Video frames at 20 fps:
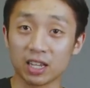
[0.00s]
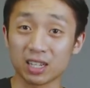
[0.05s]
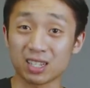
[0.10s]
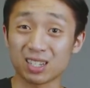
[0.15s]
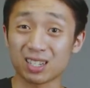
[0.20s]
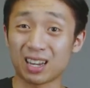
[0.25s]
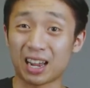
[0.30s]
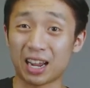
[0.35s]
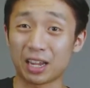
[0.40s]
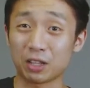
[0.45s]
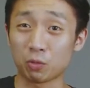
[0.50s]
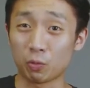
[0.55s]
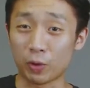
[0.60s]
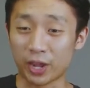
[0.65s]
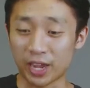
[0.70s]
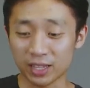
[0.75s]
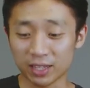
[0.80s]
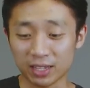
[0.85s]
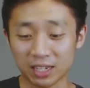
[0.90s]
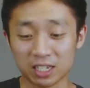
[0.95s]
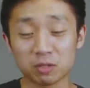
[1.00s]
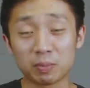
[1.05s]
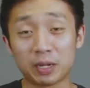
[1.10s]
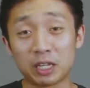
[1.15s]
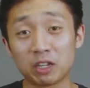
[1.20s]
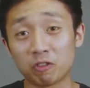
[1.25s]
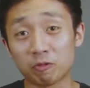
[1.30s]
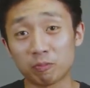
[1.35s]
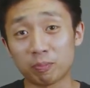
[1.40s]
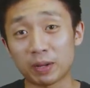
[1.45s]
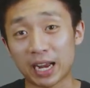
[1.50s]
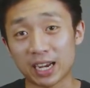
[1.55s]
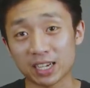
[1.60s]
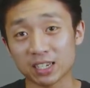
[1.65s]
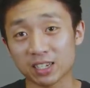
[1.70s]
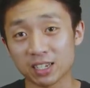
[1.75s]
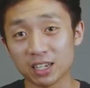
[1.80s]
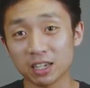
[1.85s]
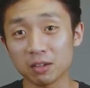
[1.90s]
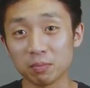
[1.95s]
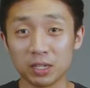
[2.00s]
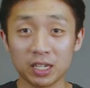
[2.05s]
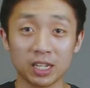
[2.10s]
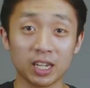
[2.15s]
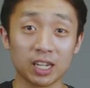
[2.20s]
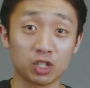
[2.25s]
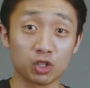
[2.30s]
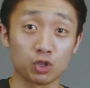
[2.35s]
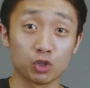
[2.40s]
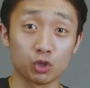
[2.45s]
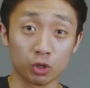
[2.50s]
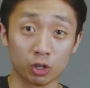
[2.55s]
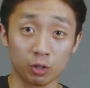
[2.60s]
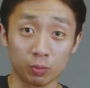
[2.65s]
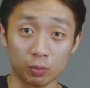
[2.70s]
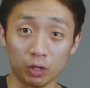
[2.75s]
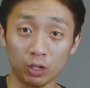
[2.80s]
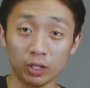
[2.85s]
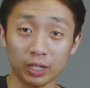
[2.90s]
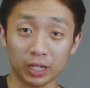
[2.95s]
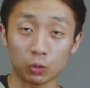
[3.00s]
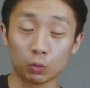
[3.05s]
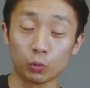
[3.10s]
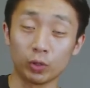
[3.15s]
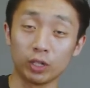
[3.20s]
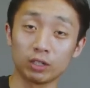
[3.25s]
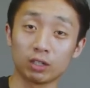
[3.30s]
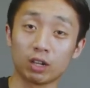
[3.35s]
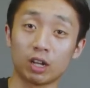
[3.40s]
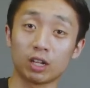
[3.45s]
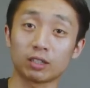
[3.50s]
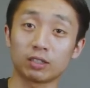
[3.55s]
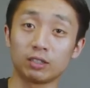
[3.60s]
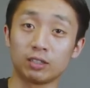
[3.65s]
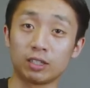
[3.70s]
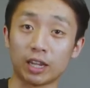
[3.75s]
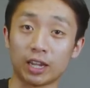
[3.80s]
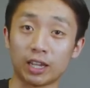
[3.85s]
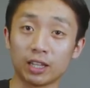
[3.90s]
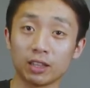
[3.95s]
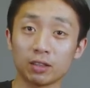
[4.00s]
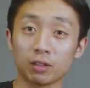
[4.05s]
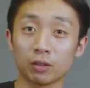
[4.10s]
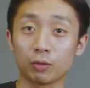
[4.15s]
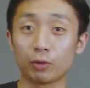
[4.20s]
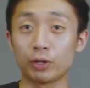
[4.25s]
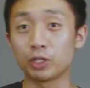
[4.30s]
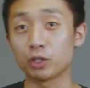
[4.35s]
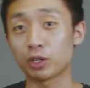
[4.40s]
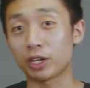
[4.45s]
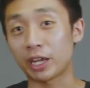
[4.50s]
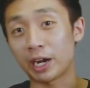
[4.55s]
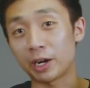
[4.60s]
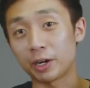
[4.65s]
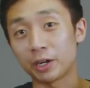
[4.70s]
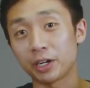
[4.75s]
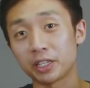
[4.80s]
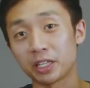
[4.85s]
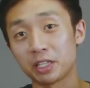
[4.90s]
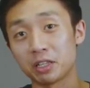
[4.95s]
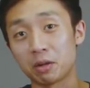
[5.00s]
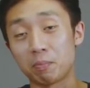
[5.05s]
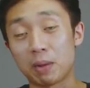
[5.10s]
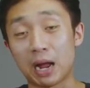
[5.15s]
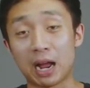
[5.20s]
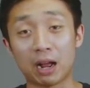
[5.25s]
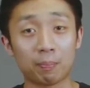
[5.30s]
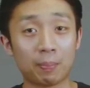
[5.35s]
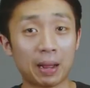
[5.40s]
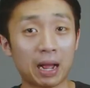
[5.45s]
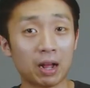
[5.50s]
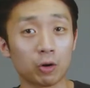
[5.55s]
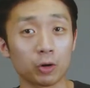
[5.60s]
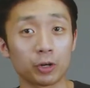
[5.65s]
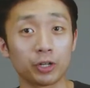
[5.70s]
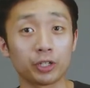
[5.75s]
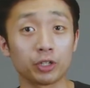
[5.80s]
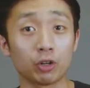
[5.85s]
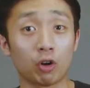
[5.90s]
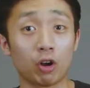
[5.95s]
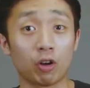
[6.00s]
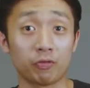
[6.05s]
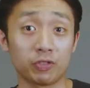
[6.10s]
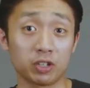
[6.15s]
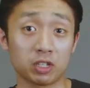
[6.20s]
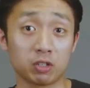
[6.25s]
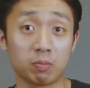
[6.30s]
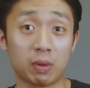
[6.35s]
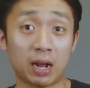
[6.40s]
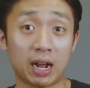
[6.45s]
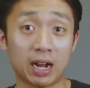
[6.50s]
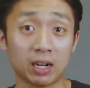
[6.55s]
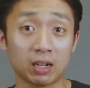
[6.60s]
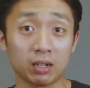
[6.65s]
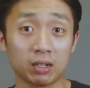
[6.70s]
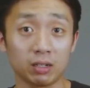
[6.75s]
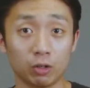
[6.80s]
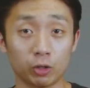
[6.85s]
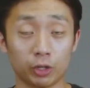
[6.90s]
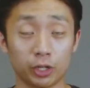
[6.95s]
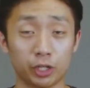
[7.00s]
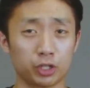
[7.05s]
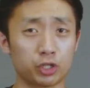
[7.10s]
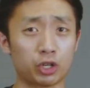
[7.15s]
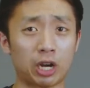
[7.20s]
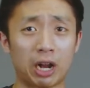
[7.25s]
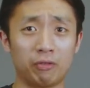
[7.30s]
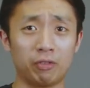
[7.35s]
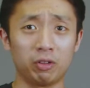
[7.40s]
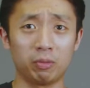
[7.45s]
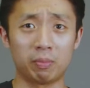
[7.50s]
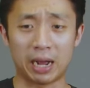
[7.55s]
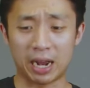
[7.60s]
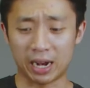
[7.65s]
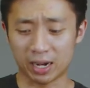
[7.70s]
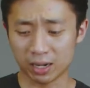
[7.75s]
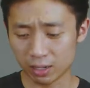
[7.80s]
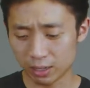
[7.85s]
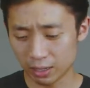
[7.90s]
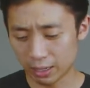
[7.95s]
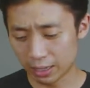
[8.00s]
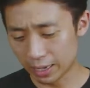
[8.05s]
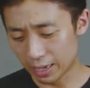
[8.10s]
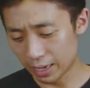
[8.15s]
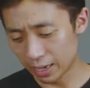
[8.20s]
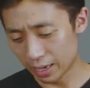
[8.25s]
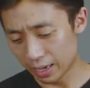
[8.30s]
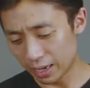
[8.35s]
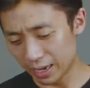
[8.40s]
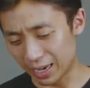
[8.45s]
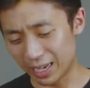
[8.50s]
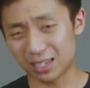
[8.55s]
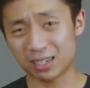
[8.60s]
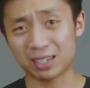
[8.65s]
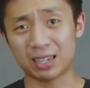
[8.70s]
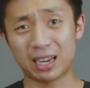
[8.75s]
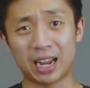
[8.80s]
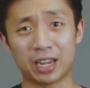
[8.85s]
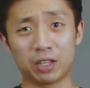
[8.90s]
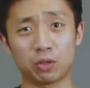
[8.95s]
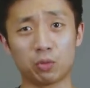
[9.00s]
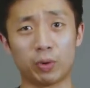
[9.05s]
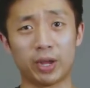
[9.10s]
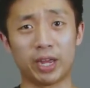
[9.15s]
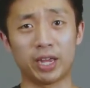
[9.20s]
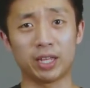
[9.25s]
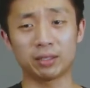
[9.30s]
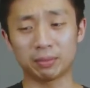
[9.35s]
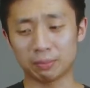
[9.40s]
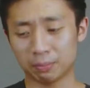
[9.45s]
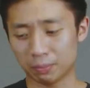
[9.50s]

It's lightweight, it's made of plastic, meaning it's durable, it will not dent when you carry it in a backpack or in your office bag or your travel bag. It's lightweight.